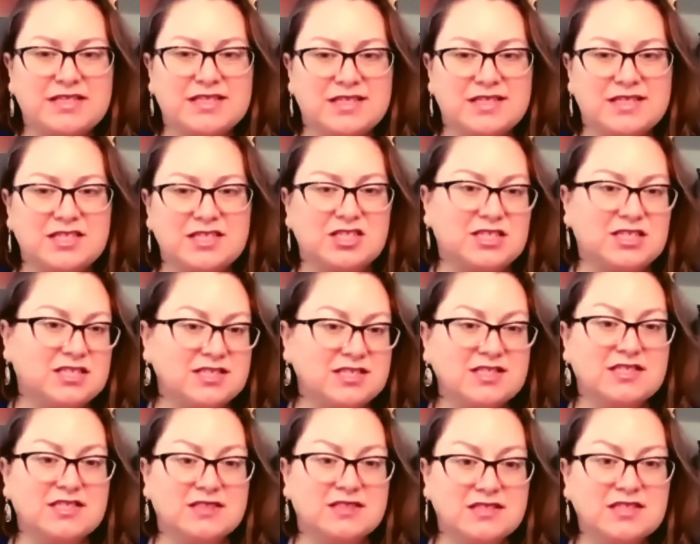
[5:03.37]

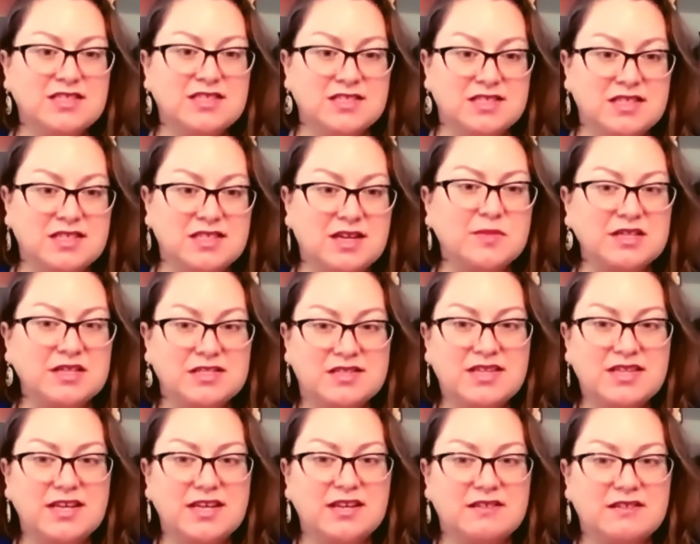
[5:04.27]
decisions and to some
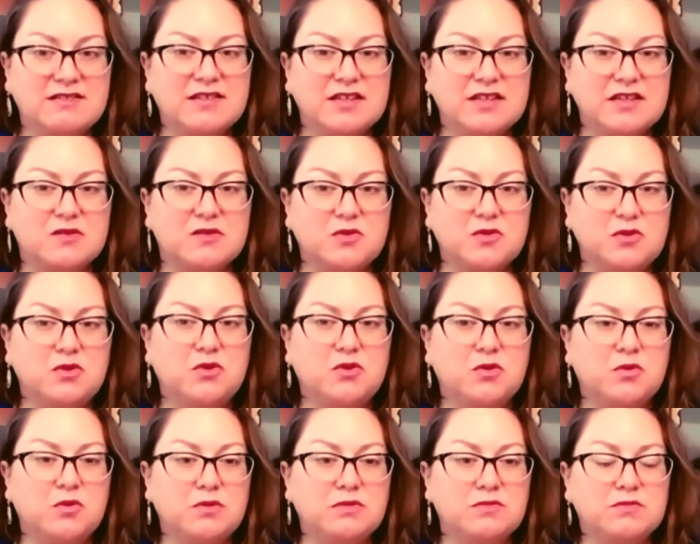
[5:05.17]
extent like
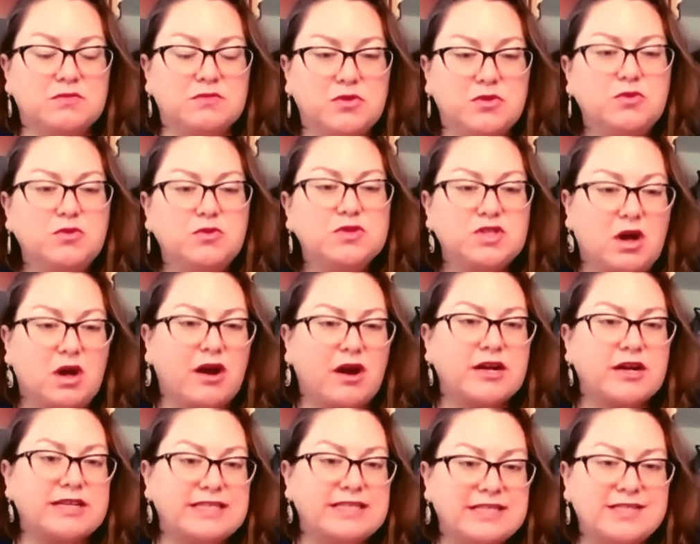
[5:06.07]
who whose
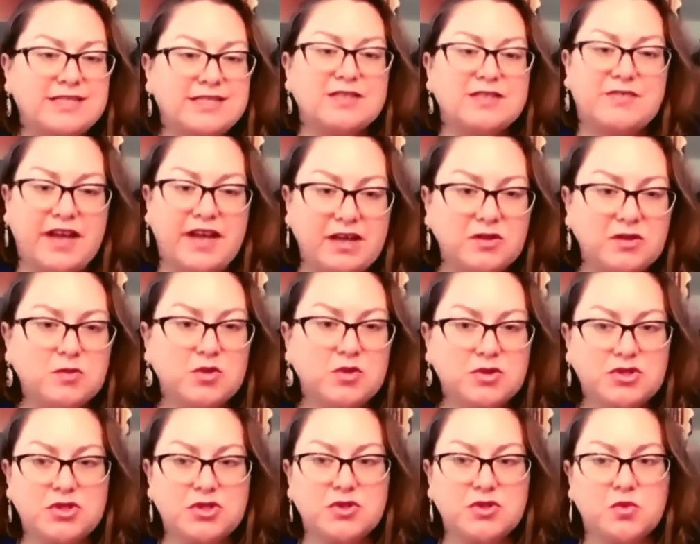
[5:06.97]
art is
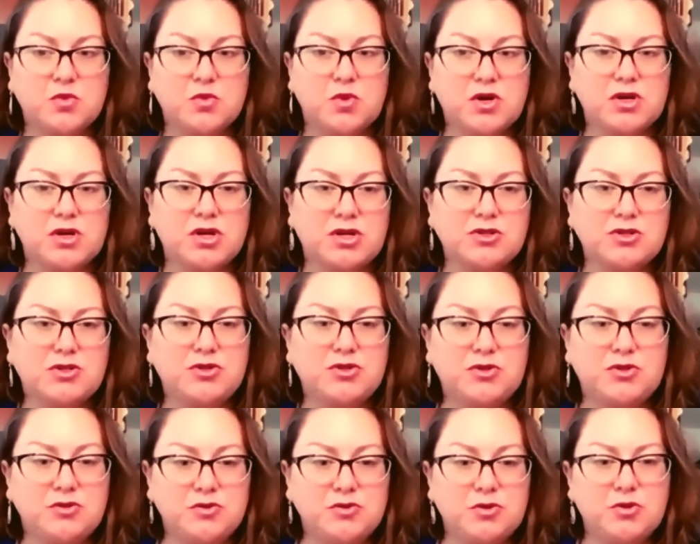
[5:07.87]
available to the world,
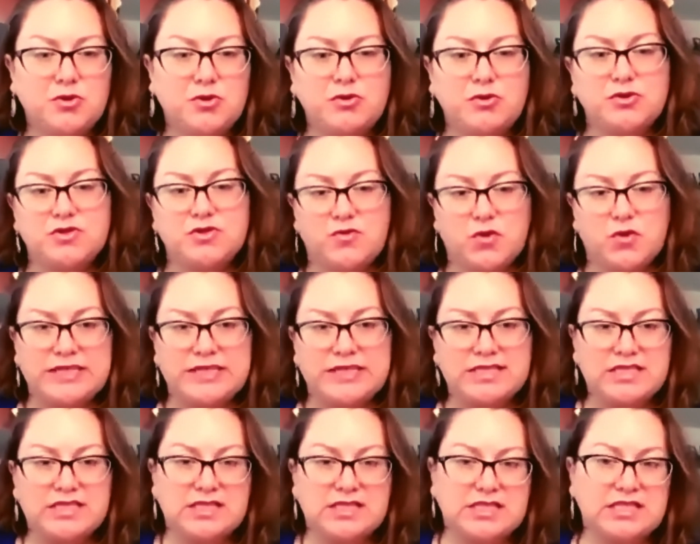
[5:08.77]
who whose
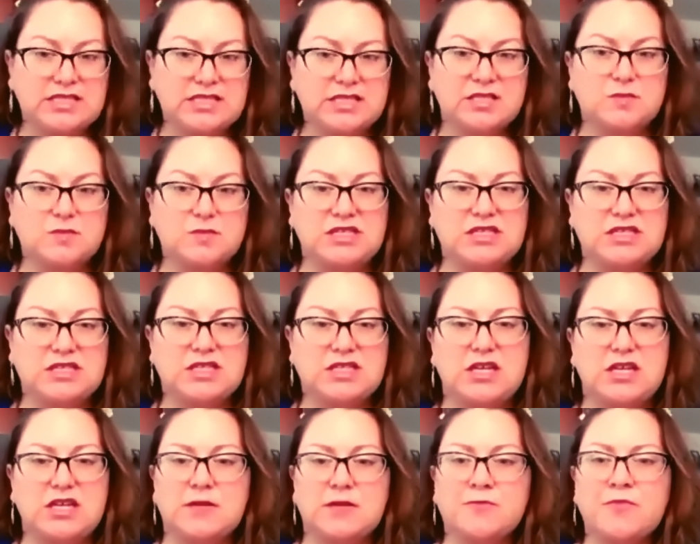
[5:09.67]
voices gets to be
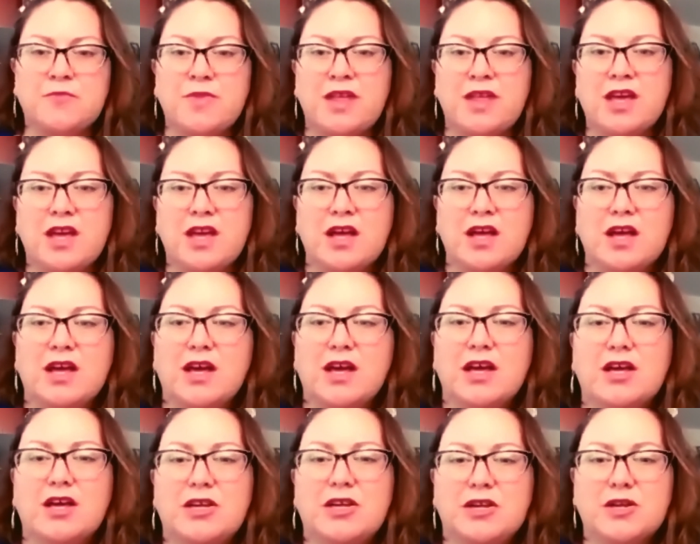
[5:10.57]
seen
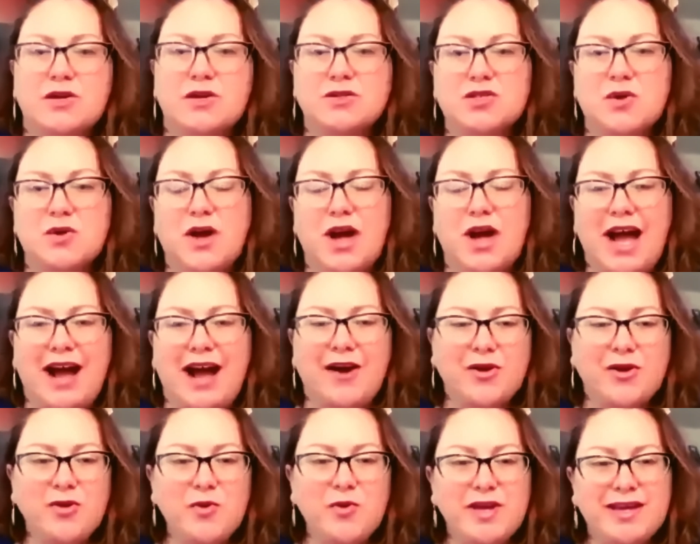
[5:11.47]
you know so
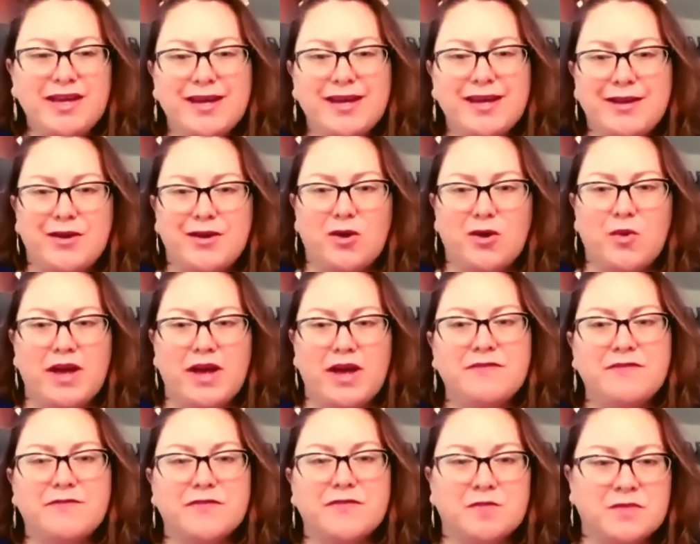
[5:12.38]
how do we get away
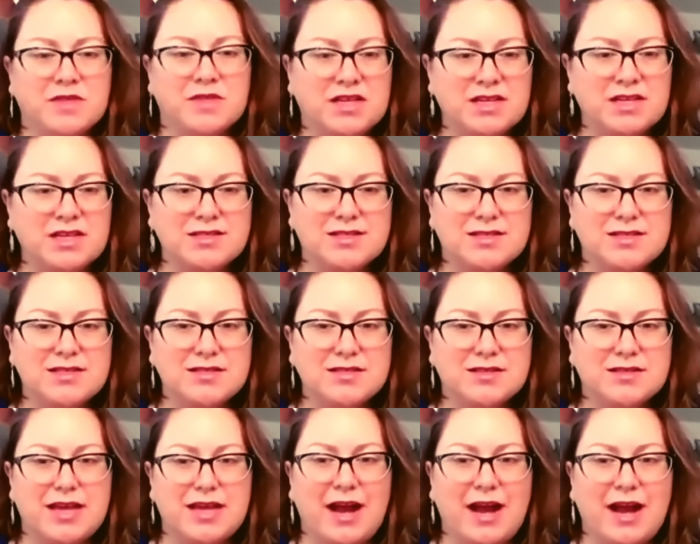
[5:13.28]
from this
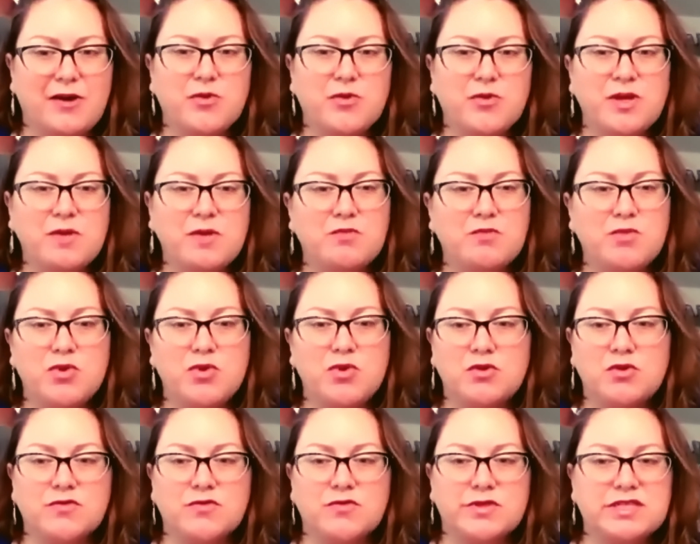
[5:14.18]
like how do we
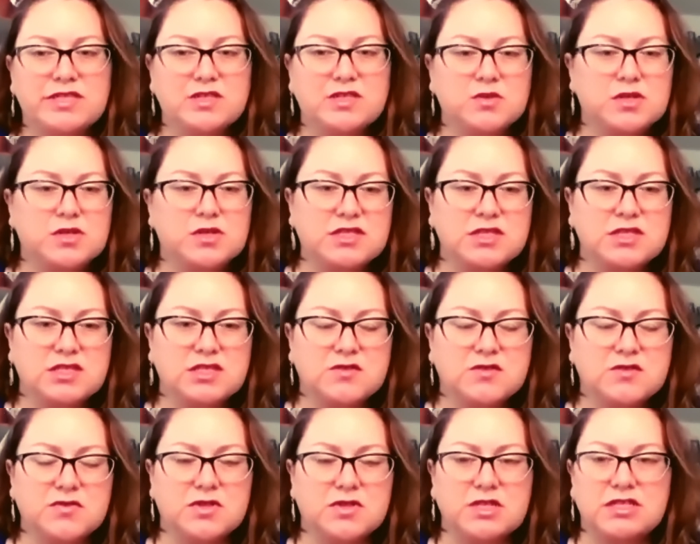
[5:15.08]
move
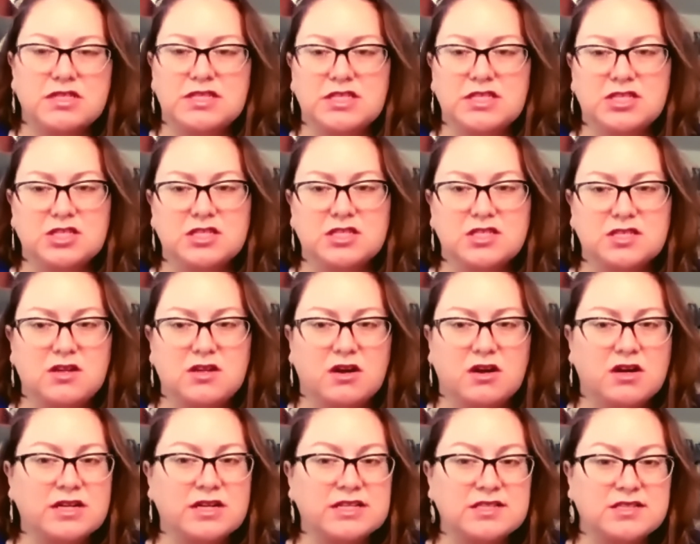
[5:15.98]
resources for indigenous
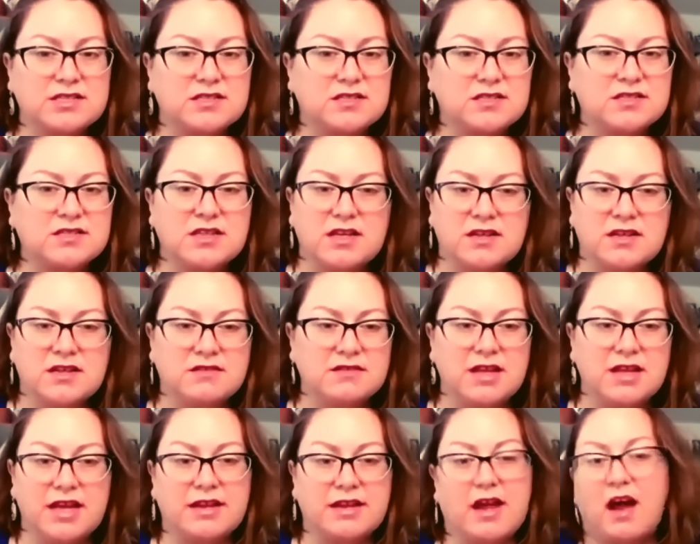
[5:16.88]
artists
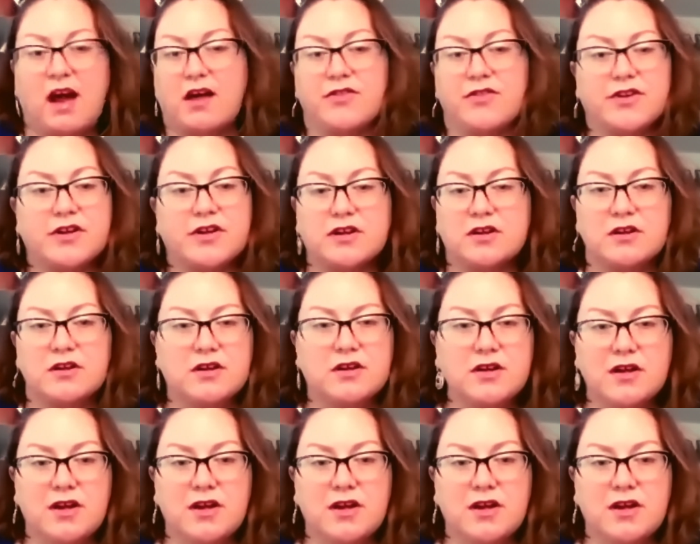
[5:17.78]
and and other